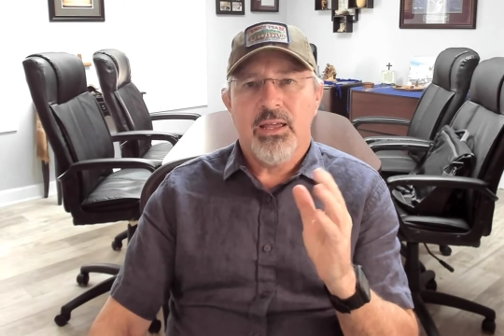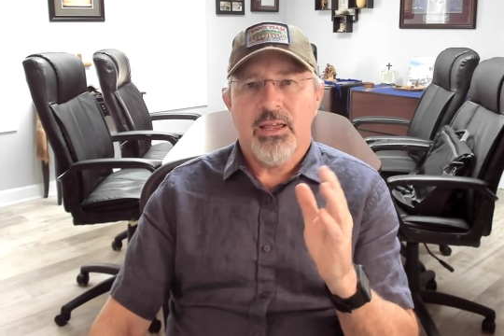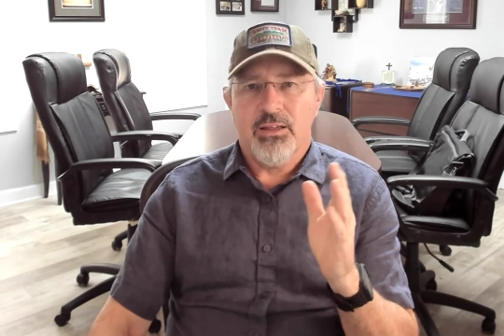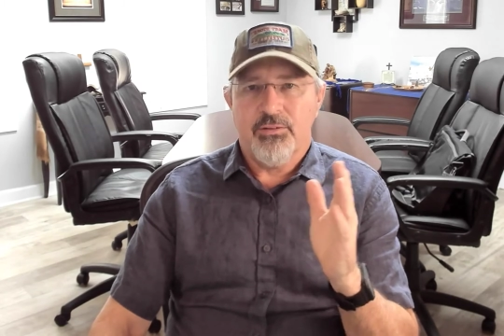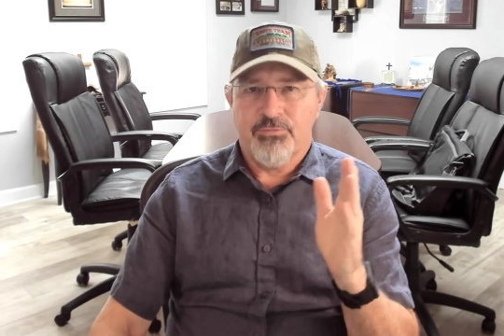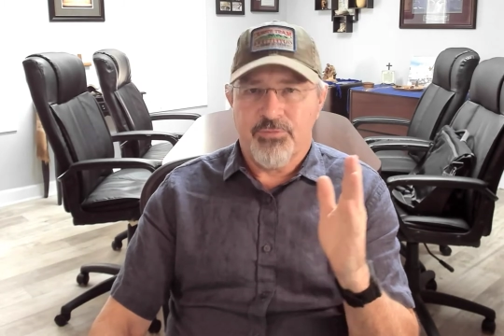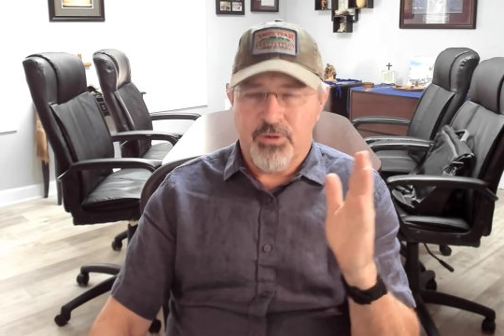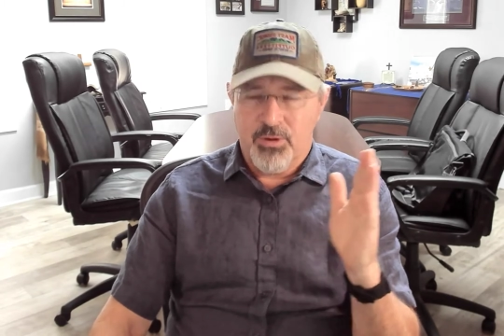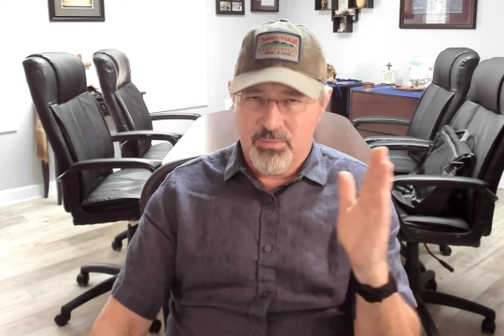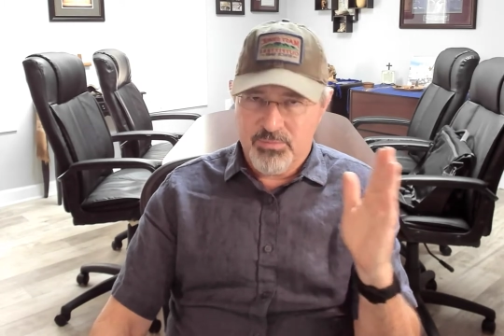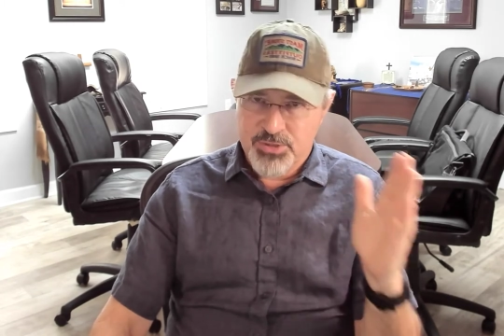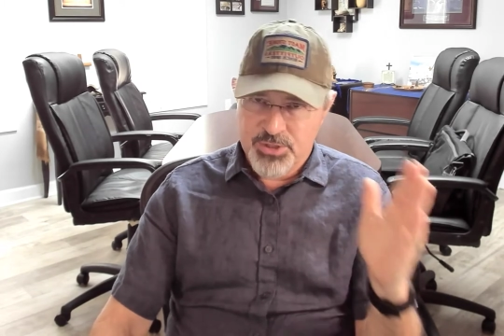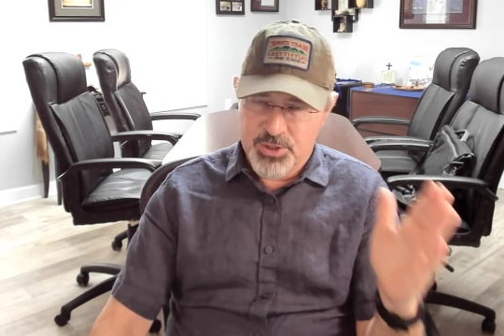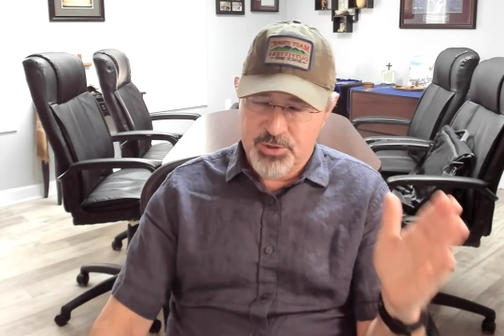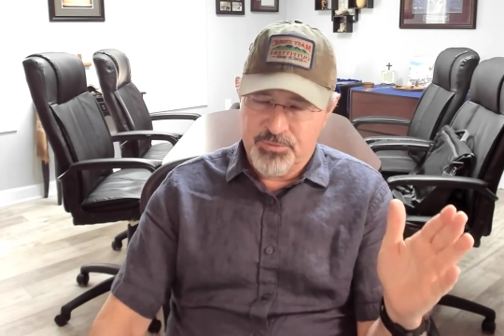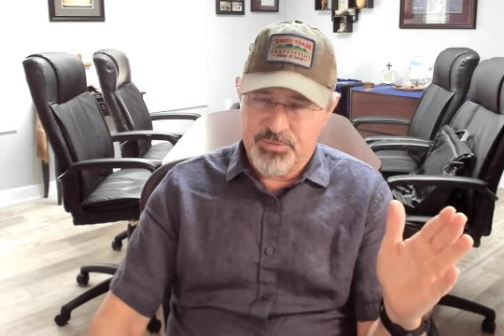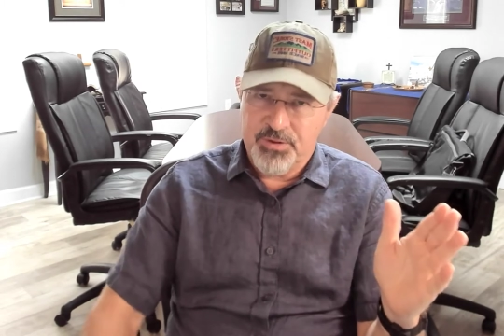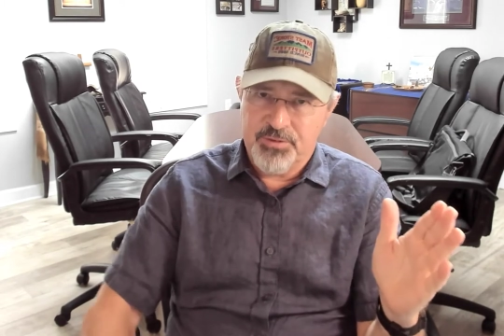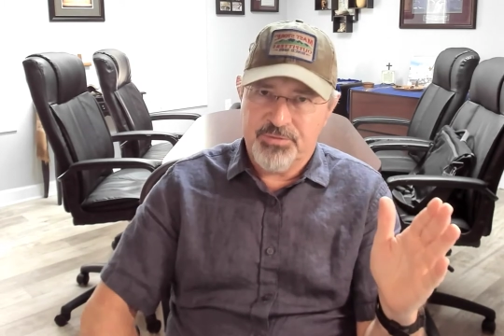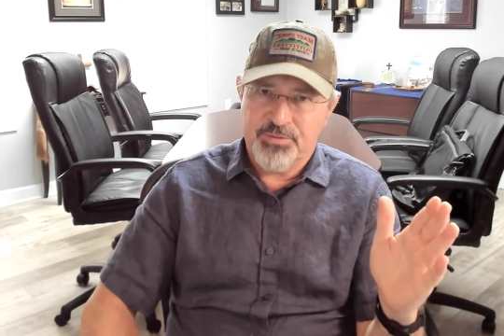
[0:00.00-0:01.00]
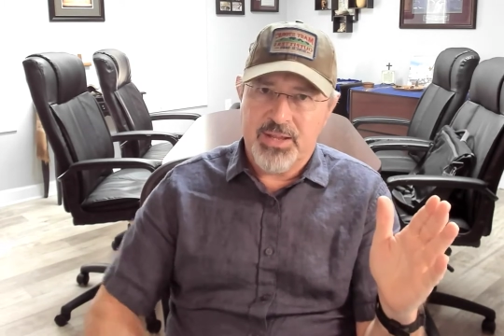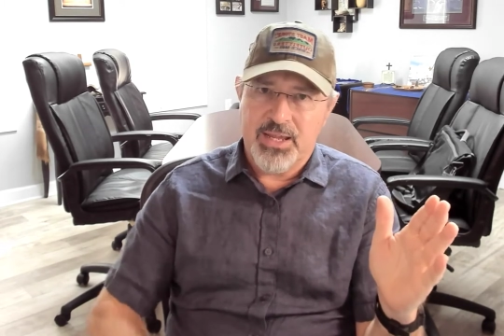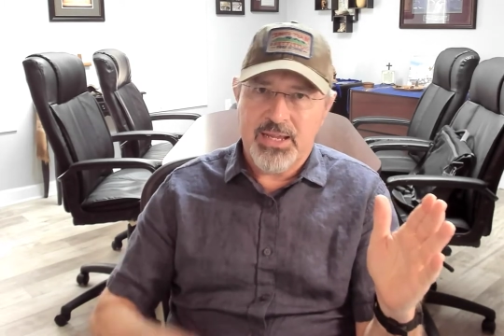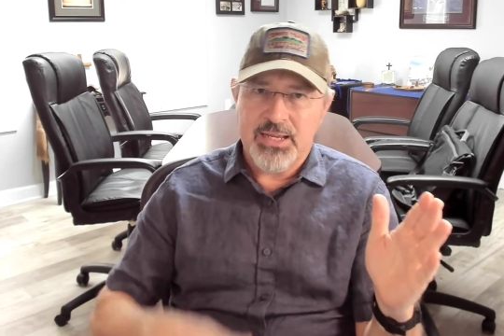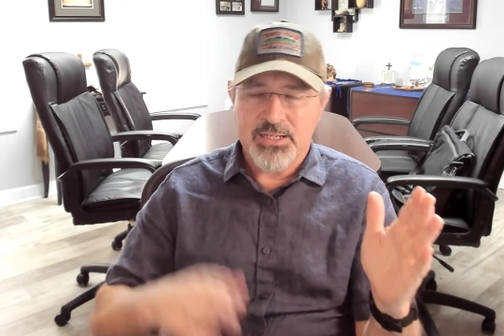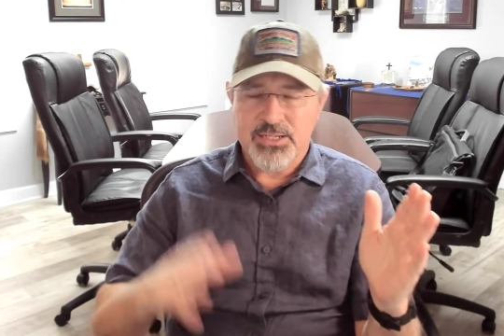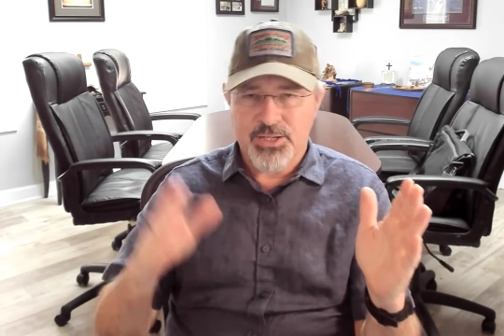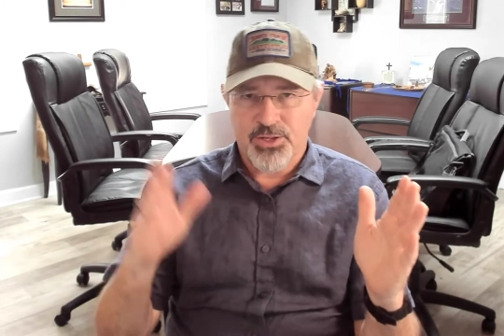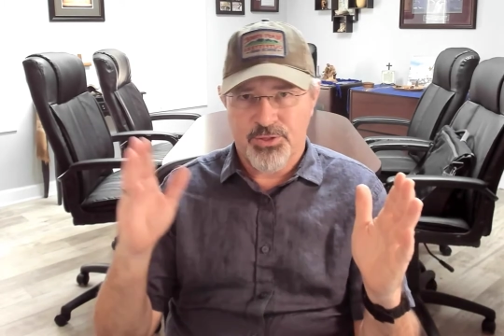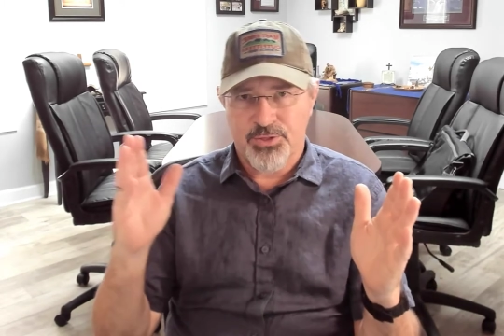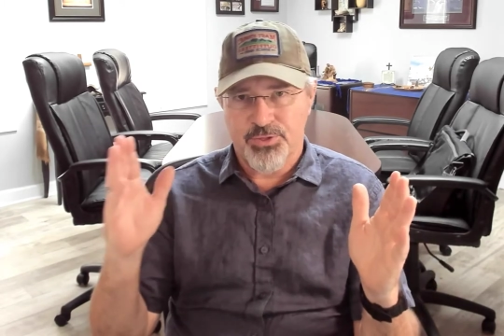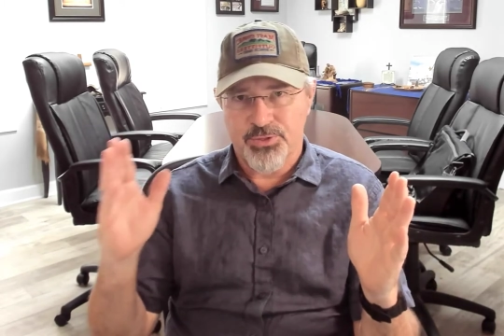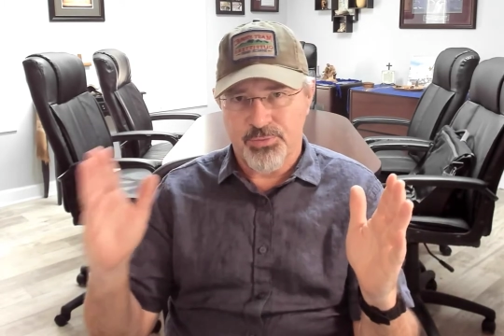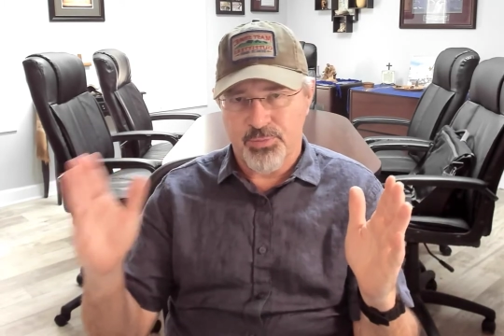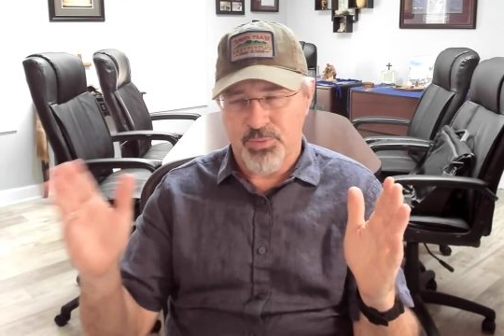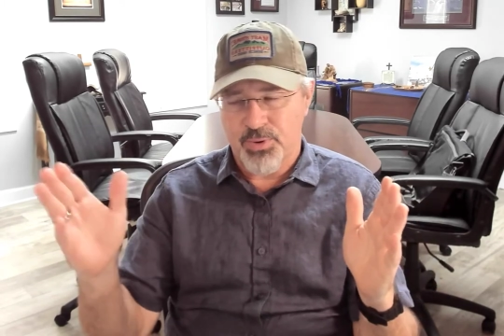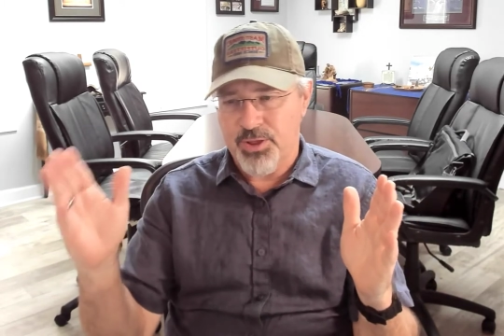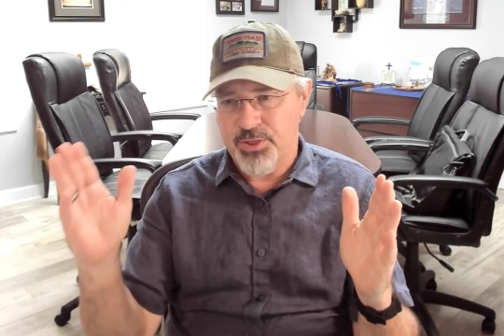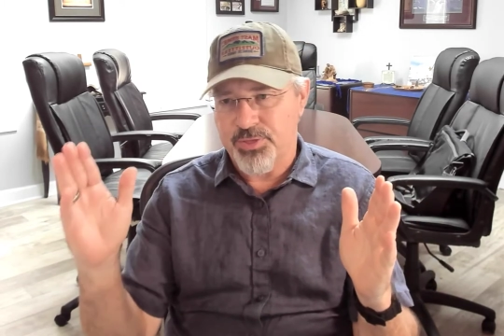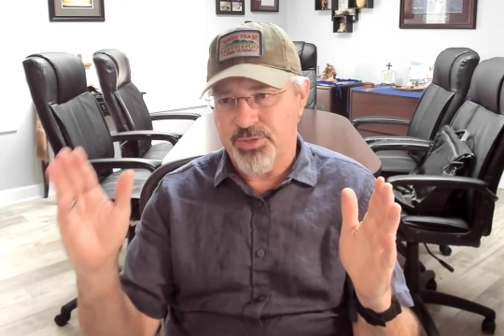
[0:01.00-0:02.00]
from 2:15 to
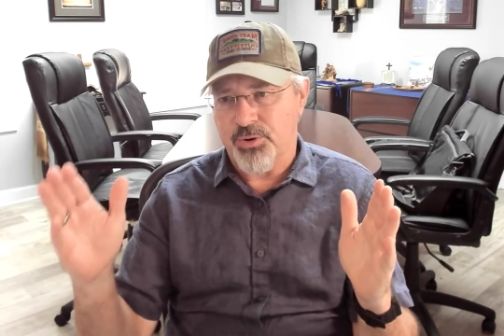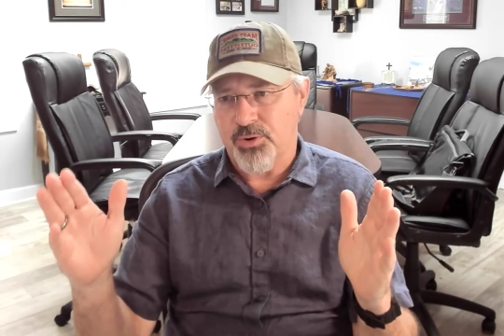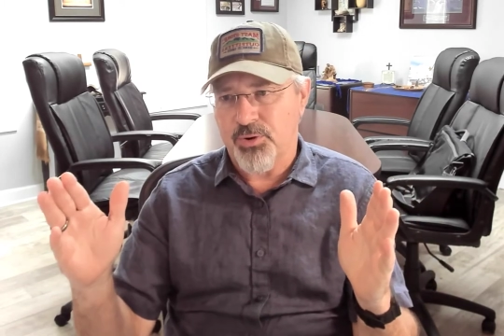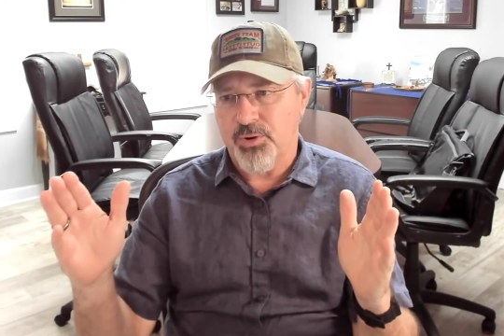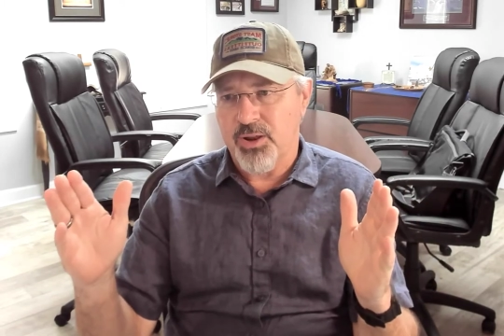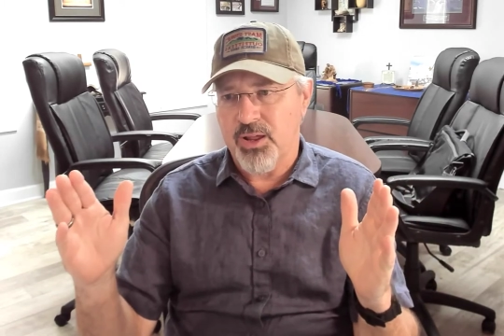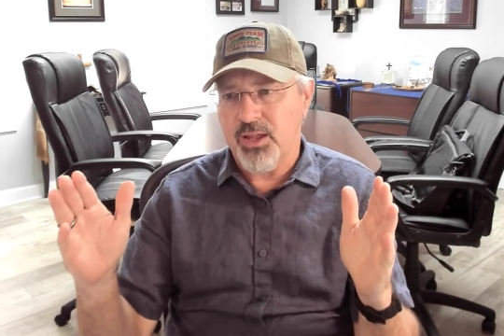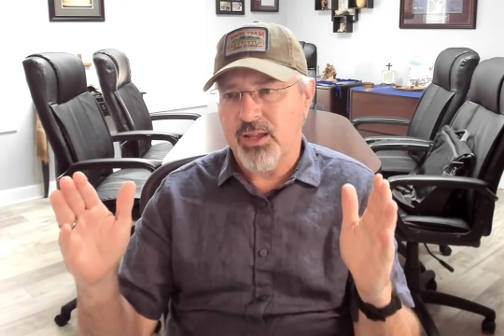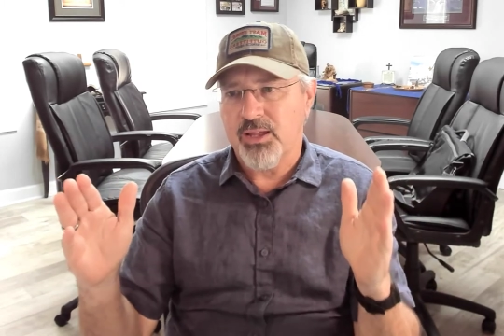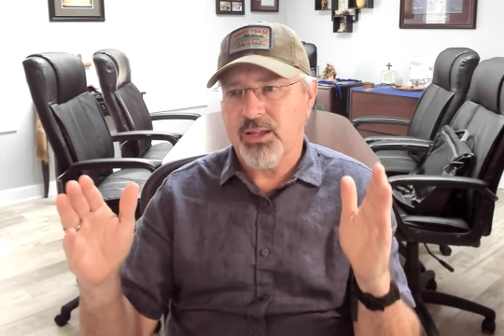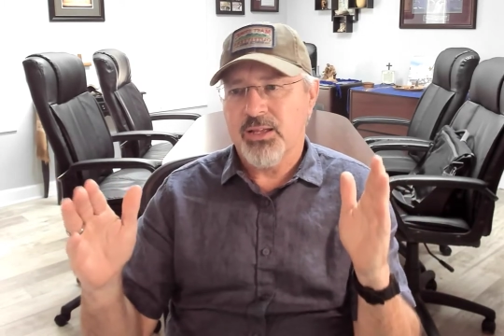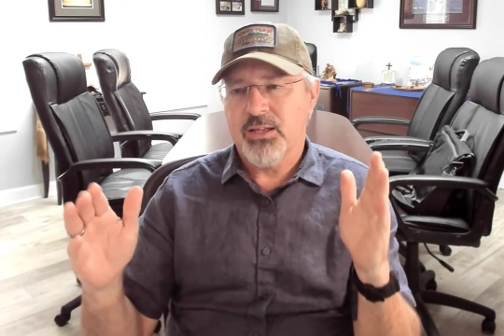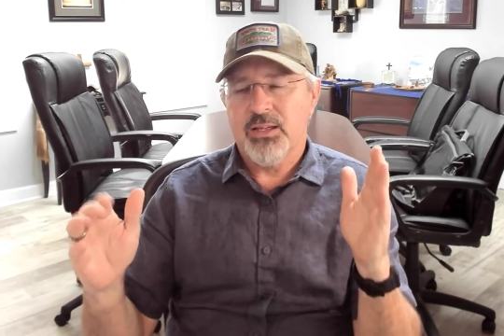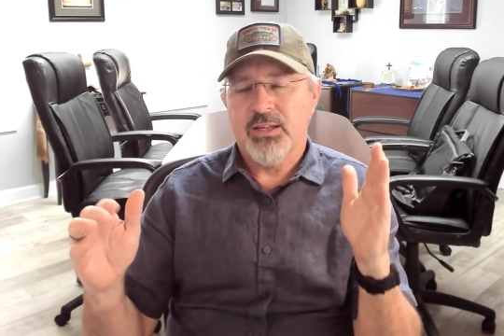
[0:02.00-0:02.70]
3:30,